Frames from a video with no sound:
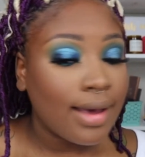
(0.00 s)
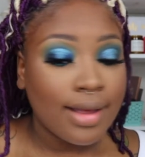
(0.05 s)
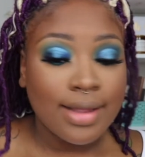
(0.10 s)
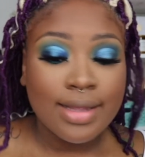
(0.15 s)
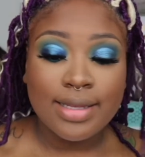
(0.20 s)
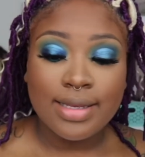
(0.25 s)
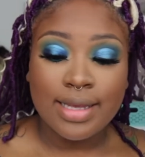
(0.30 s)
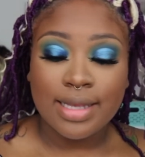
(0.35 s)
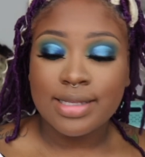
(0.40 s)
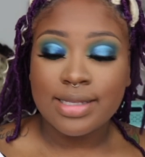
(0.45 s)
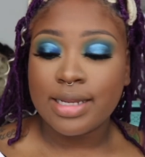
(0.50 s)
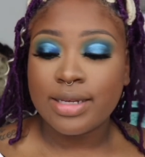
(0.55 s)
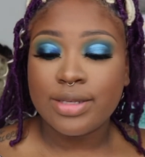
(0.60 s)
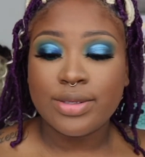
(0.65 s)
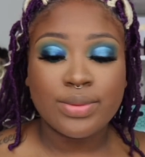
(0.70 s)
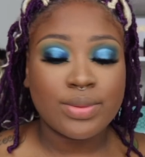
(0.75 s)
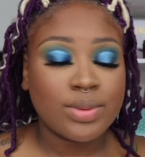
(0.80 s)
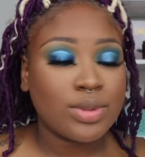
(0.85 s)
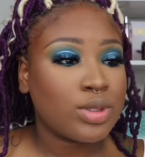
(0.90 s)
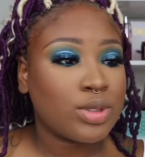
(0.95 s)
yes I
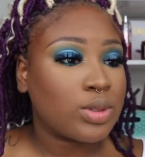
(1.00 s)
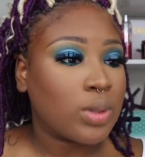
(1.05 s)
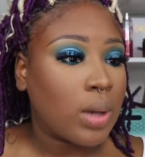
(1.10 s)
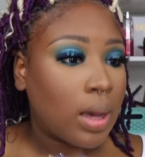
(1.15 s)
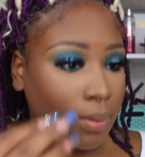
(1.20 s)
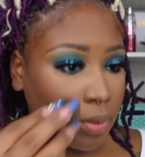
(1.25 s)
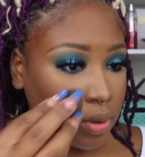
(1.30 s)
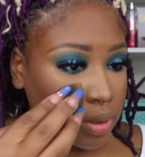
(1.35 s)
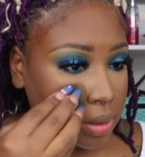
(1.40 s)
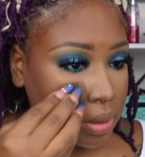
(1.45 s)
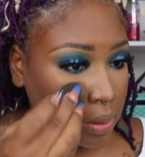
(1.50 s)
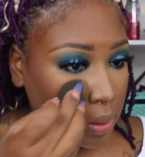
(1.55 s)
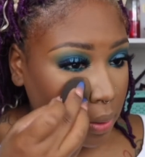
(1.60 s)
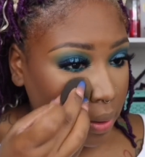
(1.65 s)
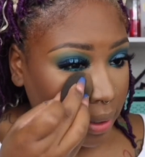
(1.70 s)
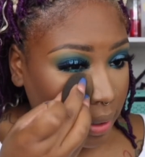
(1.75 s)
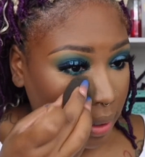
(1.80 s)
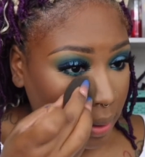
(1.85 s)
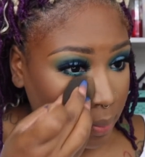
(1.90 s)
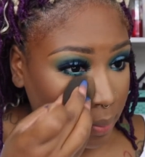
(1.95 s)
do so I'm gonna go
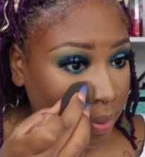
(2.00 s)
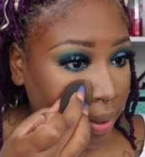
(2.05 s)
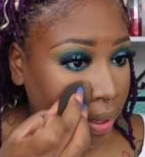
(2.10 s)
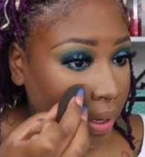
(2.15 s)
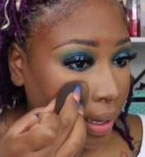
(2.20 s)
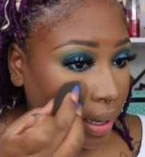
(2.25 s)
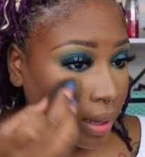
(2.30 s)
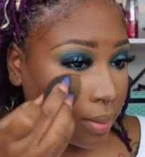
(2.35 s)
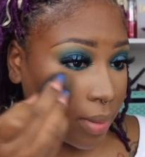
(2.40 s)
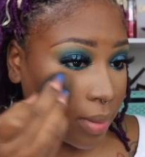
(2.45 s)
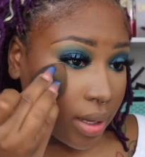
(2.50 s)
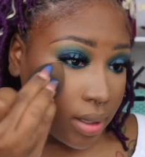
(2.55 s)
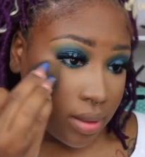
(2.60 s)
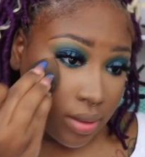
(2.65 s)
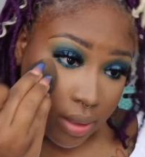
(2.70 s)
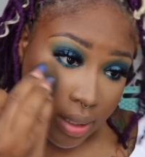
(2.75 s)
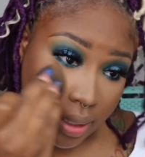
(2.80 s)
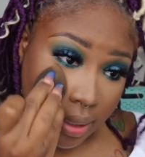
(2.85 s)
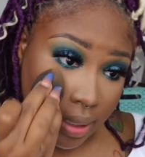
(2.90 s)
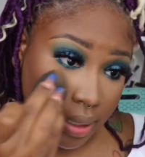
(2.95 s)
ahead and pat my
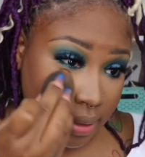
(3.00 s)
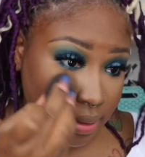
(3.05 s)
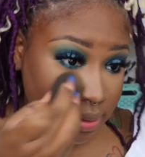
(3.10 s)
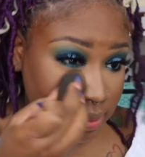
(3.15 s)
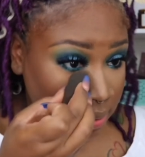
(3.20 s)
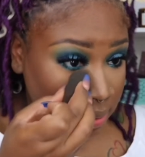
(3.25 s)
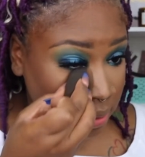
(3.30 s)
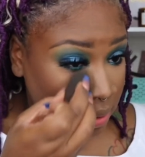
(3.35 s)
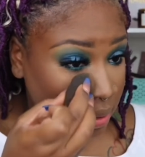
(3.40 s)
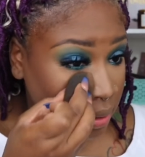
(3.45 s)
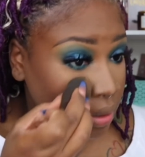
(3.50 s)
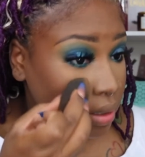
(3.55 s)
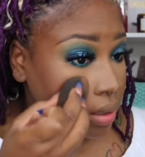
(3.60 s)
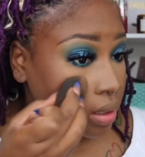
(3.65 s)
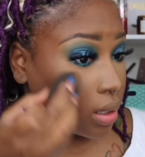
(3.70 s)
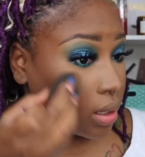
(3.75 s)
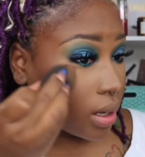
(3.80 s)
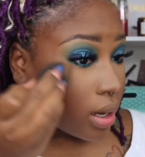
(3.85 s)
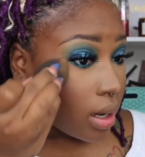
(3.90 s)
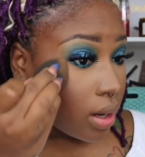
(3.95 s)
under eyes
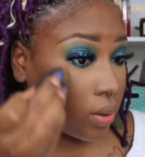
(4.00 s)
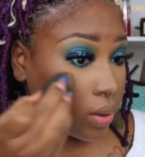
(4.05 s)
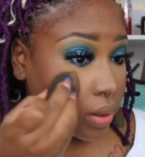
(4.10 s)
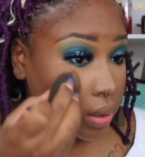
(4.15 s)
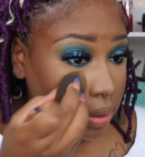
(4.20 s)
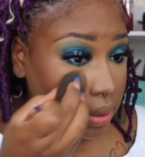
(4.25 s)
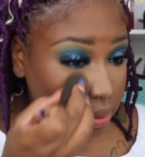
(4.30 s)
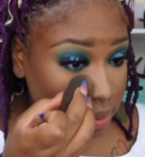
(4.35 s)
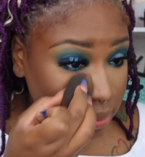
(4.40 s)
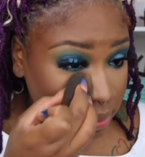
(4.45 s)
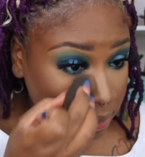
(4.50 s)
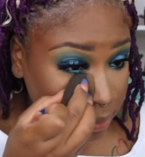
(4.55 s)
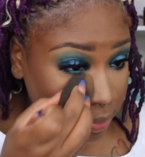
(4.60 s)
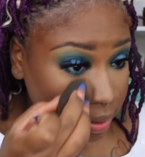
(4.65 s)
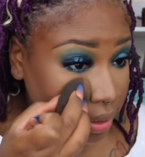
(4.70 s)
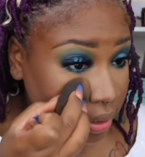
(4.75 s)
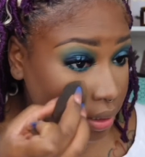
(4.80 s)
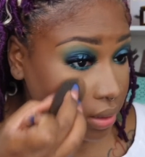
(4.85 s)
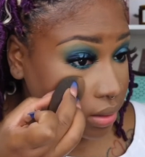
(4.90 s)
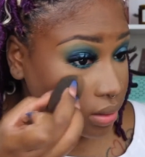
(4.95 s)
out a little
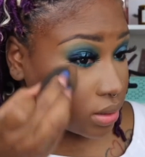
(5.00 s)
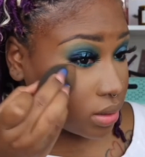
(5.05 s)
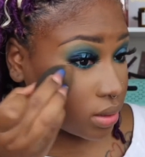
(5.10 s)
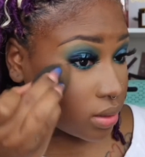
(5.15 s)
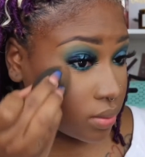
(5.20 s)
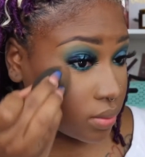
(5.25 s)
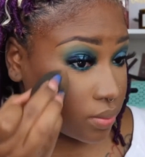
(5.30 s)
bit